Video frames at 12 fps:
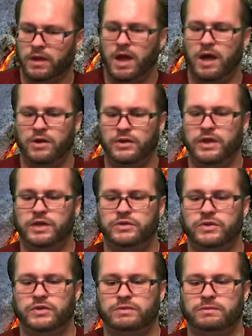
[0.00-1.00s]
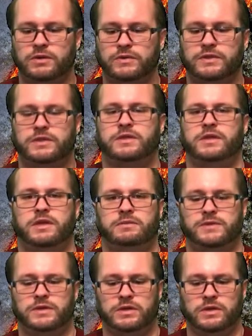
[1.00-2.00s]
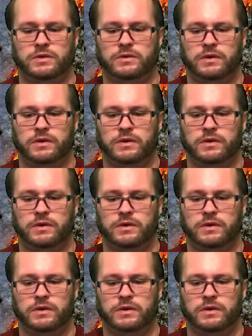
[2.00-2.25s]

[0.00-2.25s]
How could they introduce mutants into the MCU,